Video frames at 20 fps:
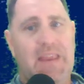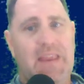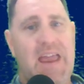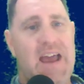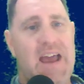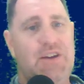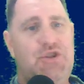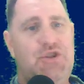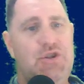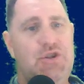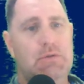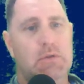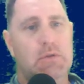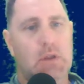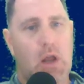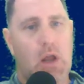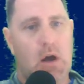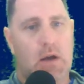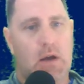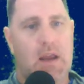As you
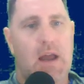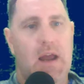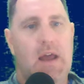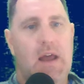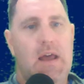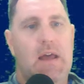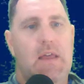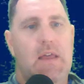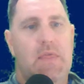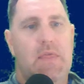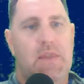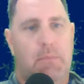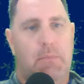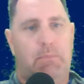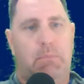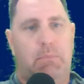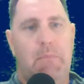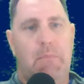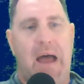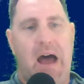look, the
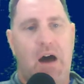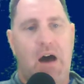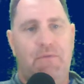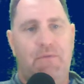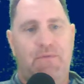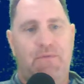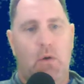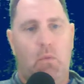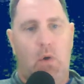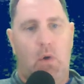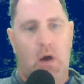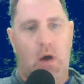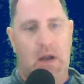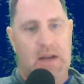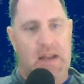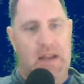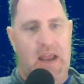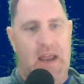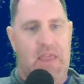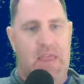Alpha
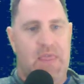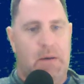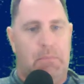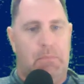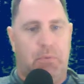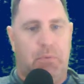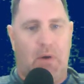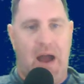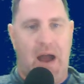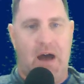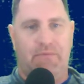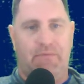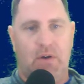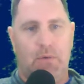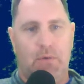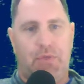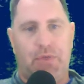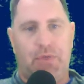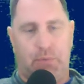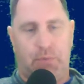I and the
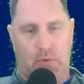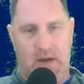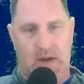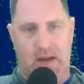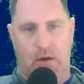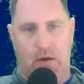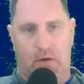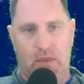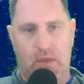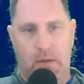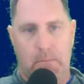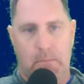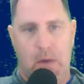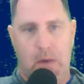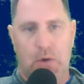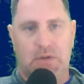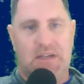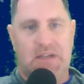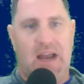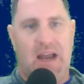Bravo III are the
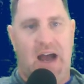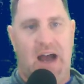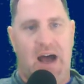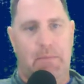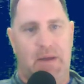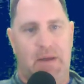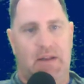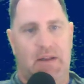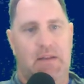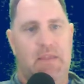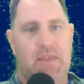most common.